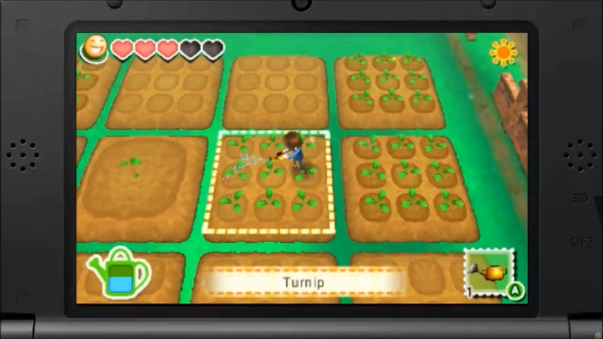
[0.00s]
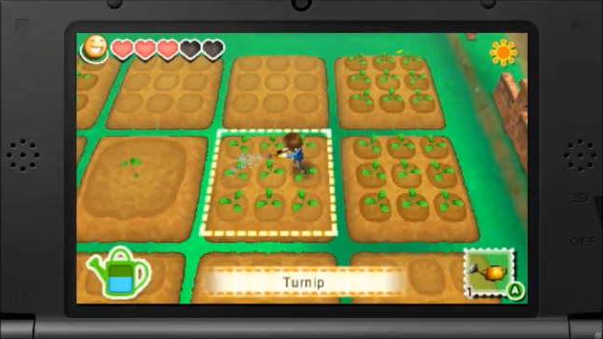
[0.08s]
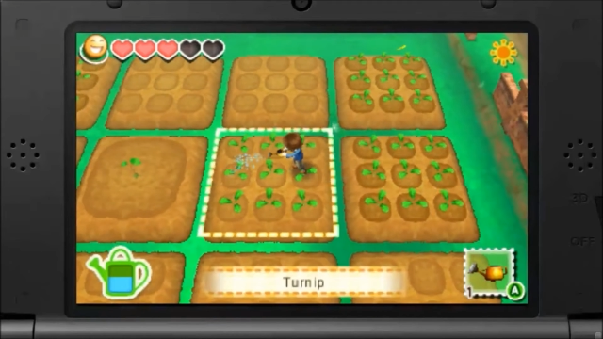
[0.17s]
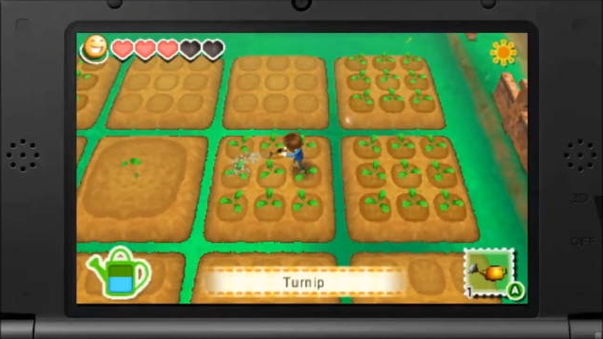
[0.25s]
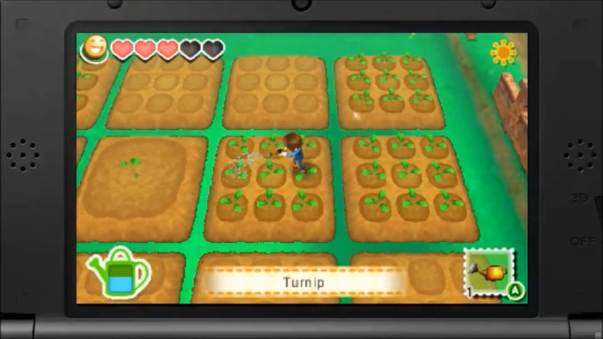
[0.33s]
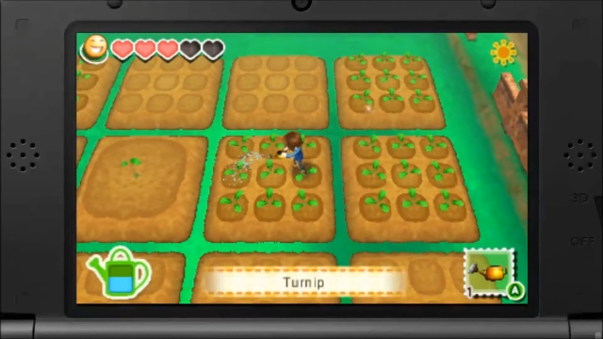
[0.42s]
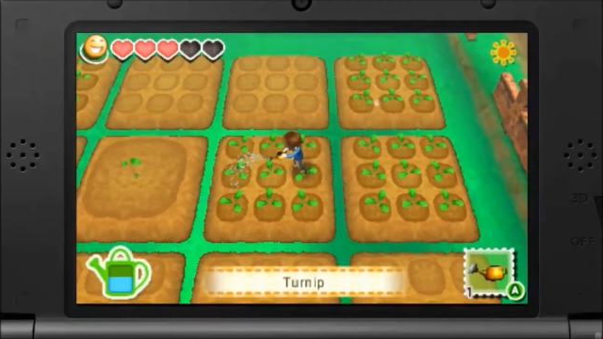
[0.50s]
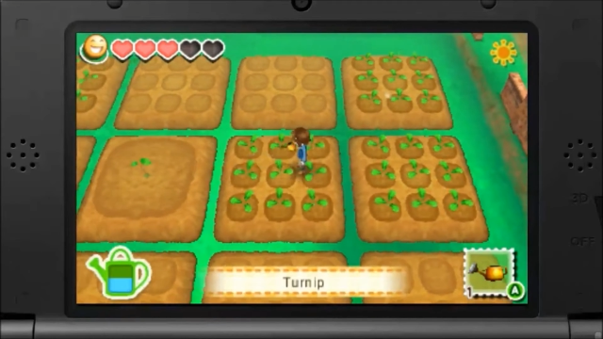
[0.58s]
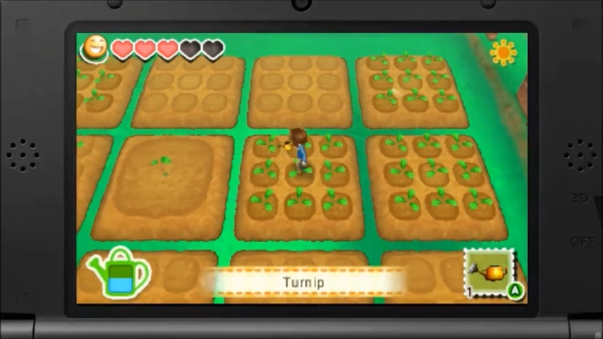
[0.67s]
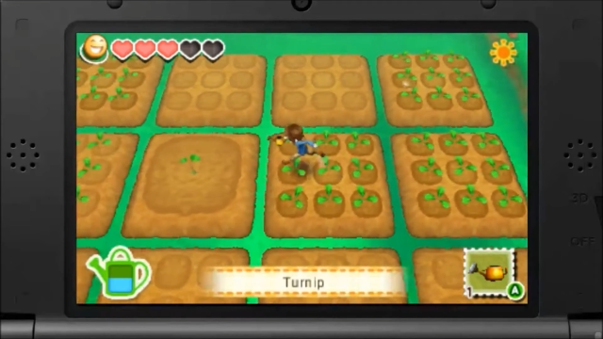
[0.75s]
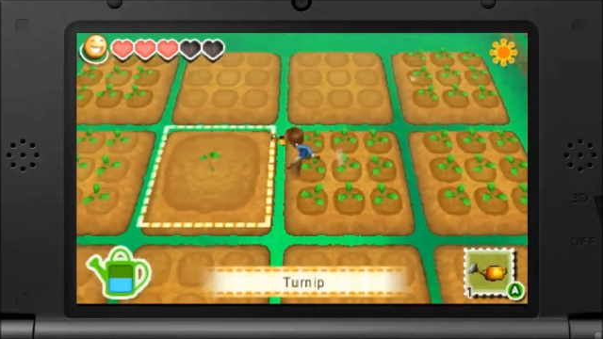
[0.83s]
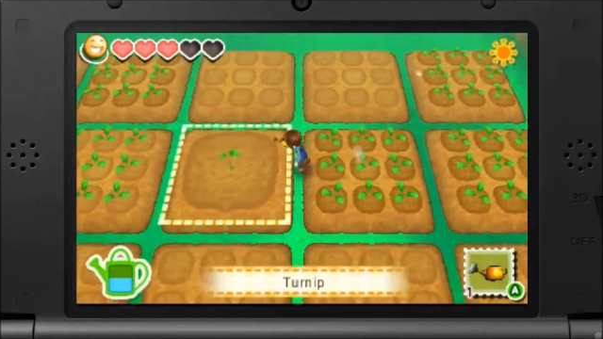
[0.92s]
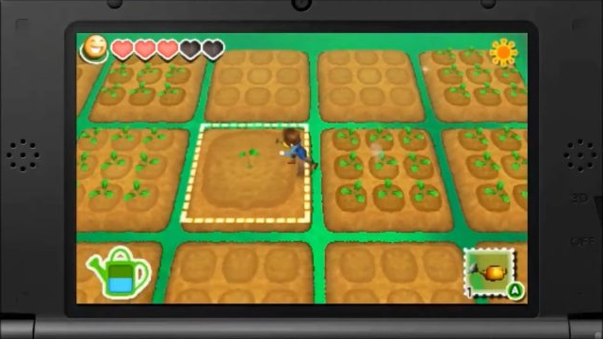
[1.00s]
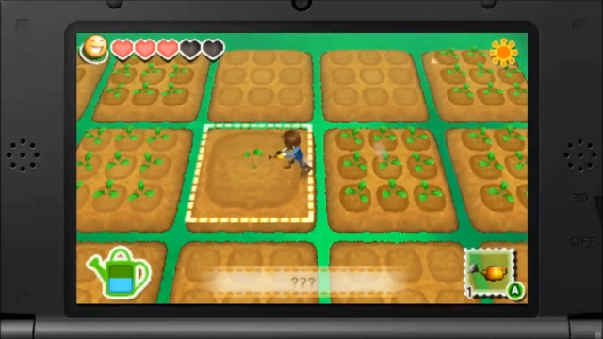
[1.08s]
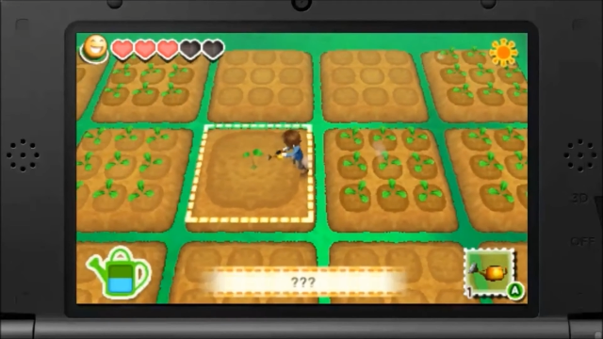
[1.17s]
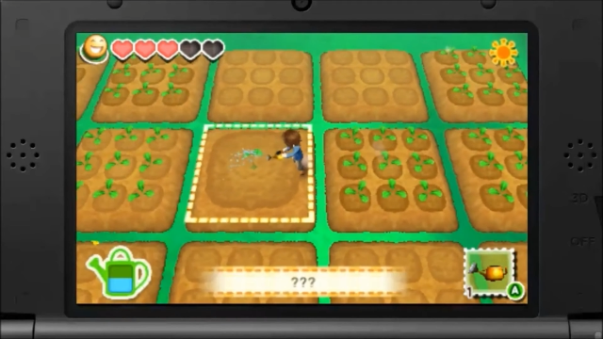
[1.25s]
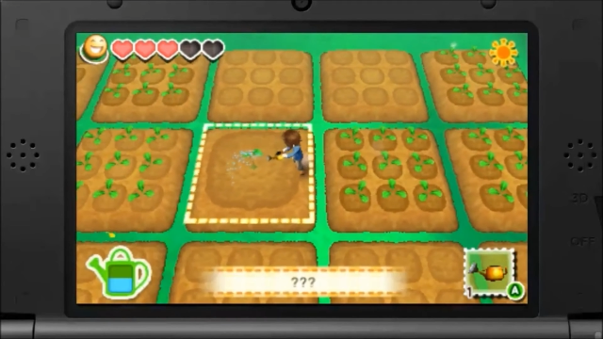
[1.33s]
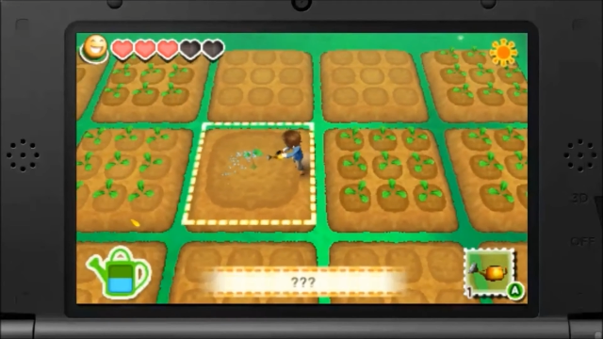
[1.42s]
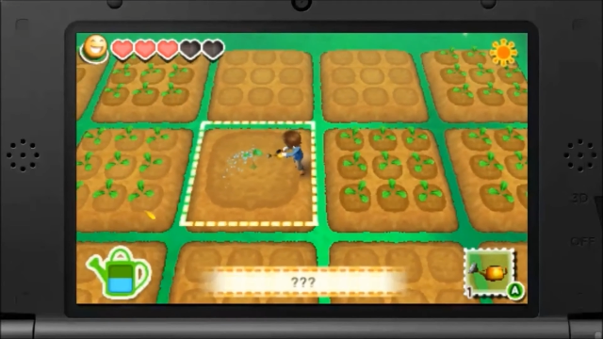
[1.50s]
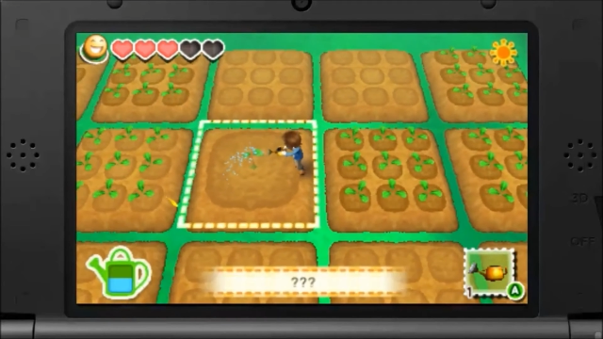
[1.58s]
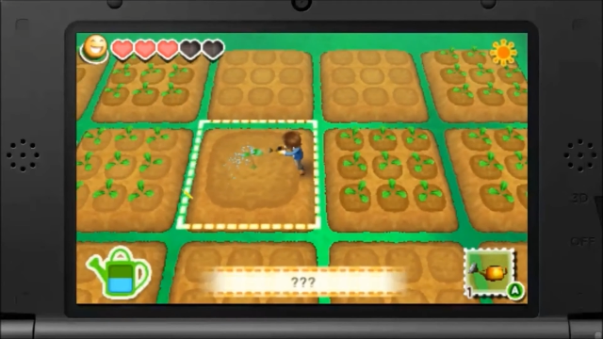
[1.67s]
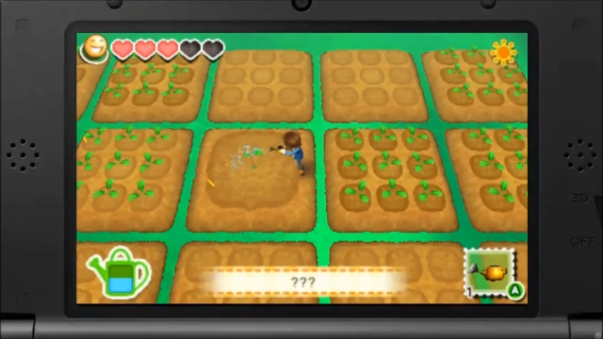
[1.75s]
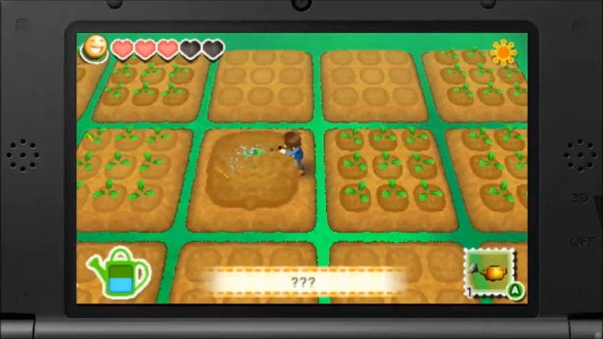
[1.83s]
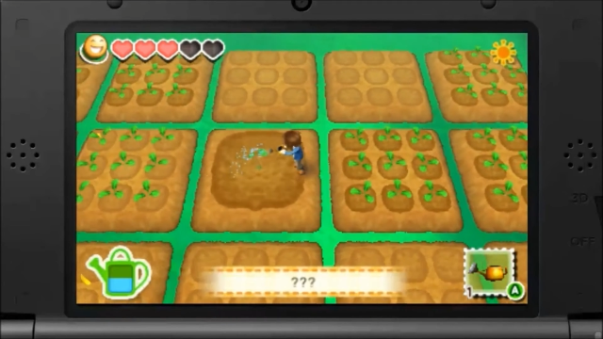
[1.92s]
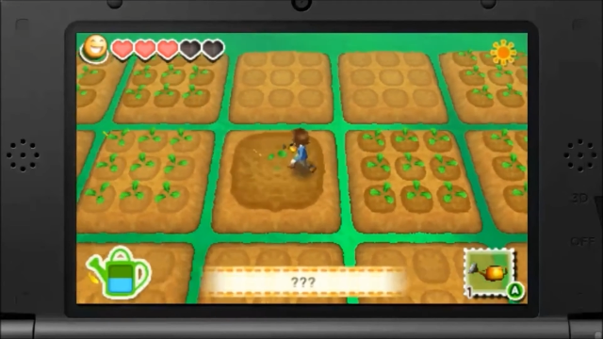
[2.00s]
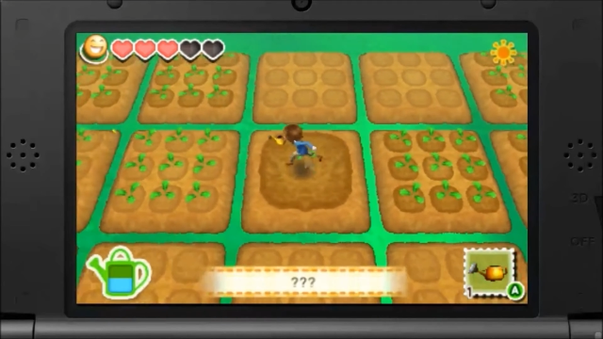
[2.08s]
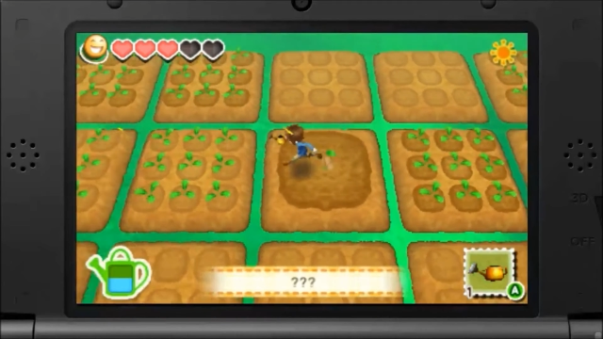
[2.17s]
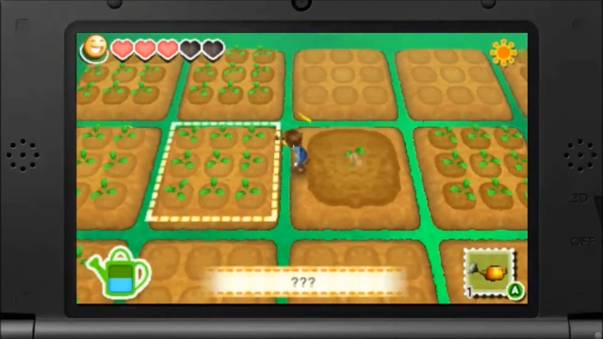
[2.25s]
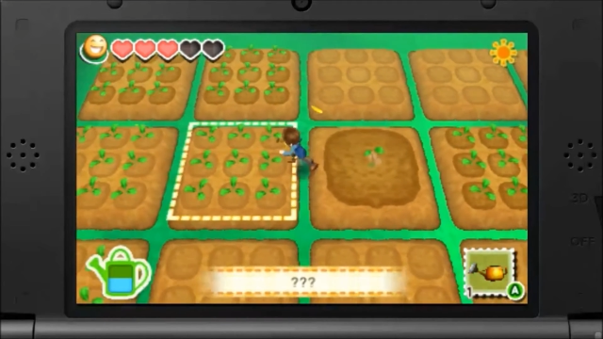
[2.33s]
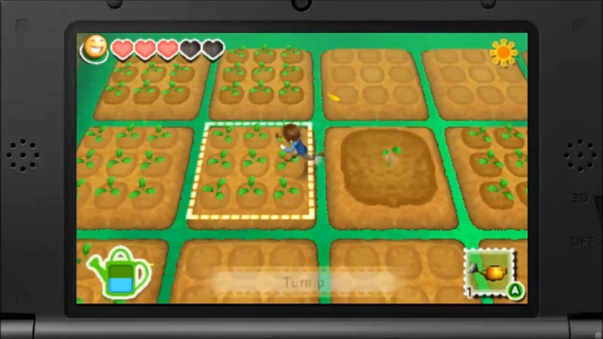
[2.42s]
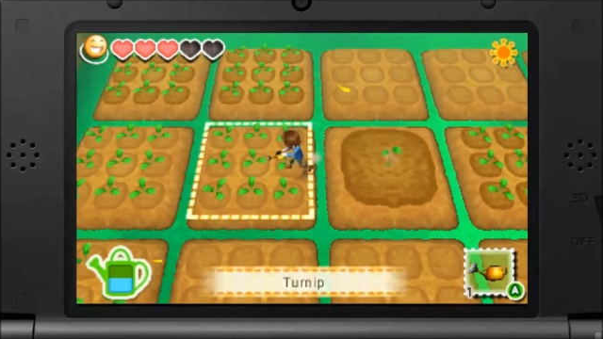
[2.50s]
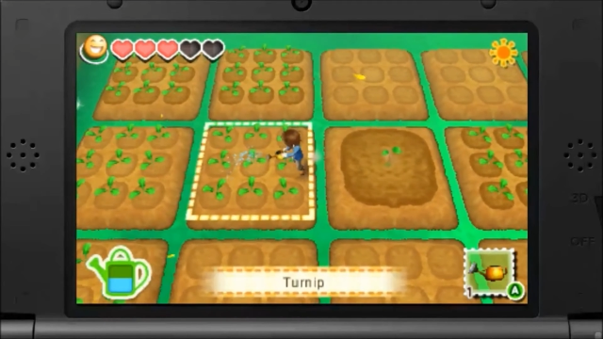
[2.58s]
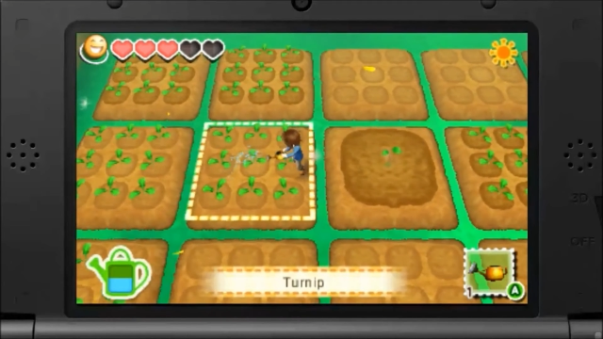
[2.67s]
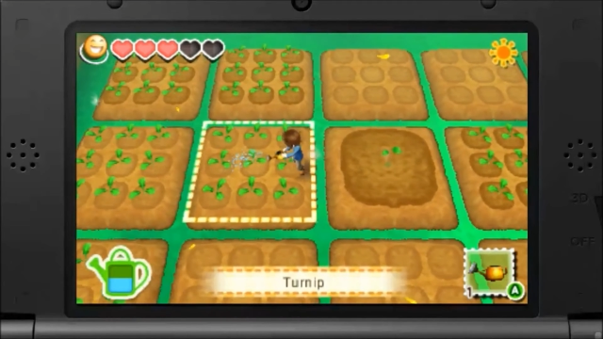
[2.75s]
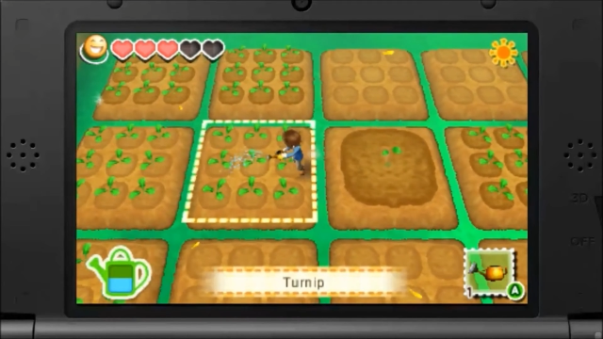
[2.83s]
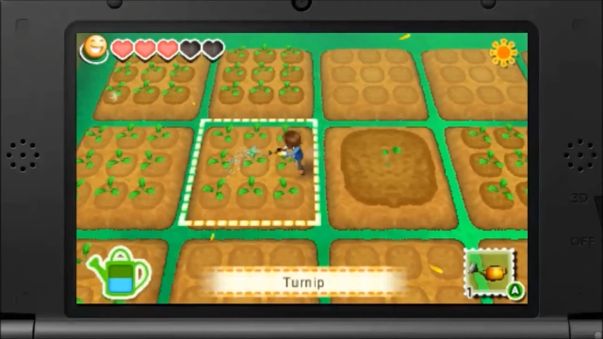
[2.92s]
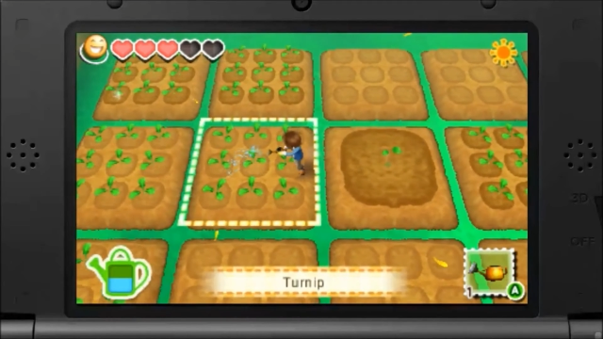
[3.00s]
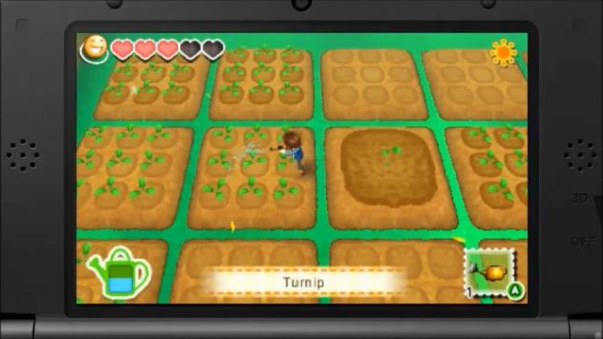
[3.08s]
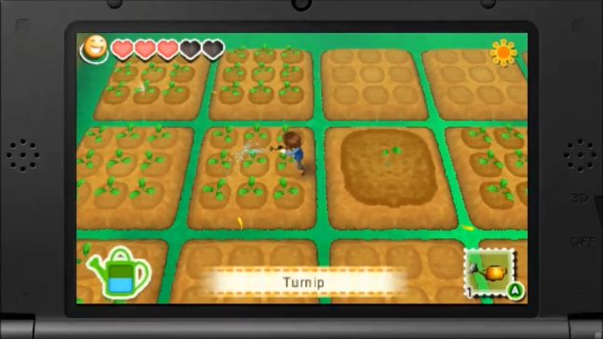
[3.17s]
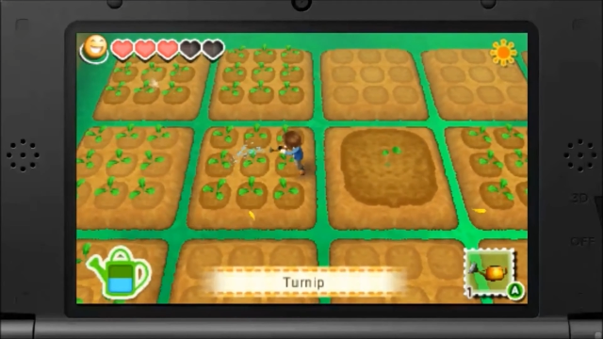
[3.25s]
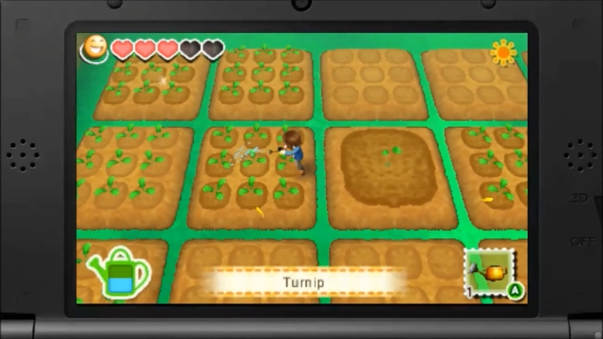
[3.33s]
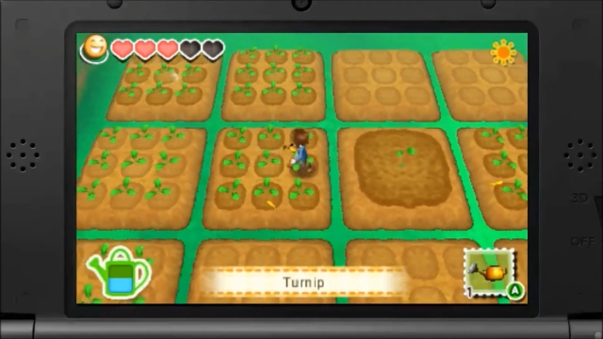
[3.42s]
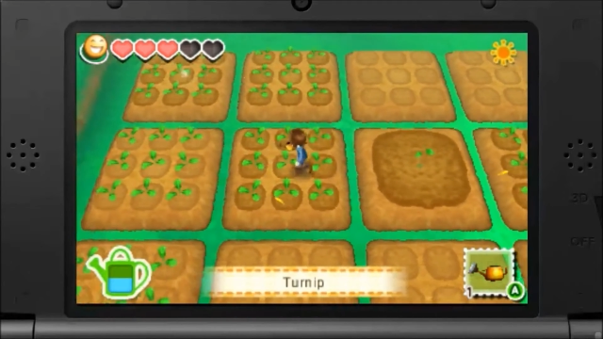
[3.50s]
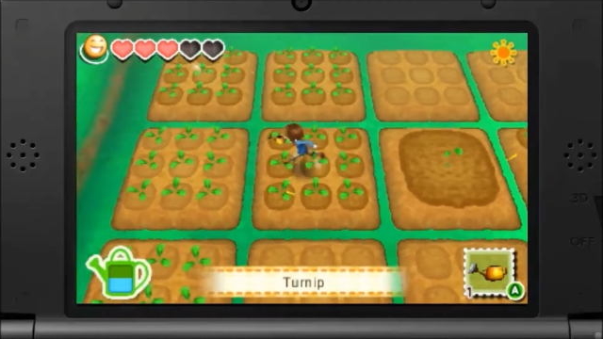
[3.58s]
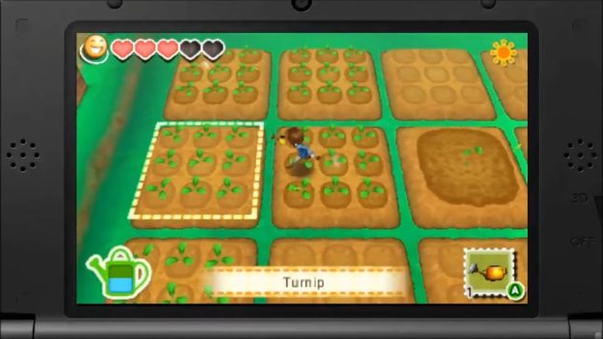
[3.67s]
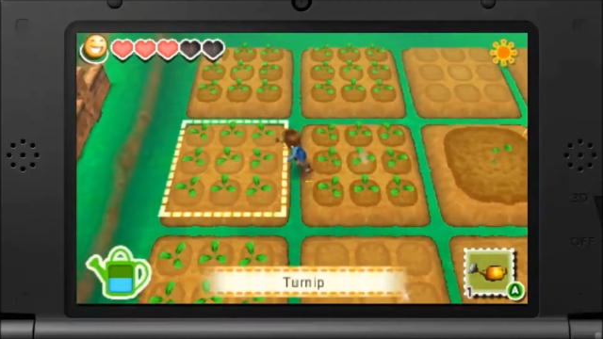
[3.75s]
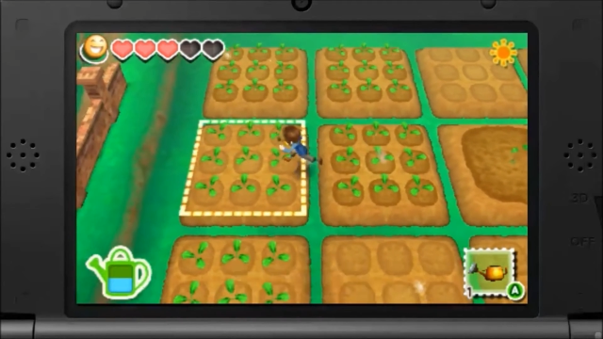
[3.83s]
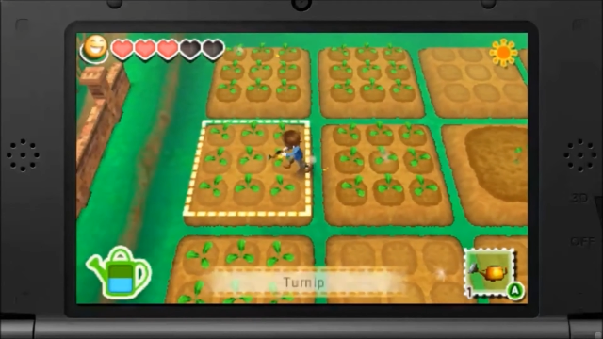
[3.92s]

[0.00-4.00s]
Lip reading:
No face is visible, so there are no lips to read.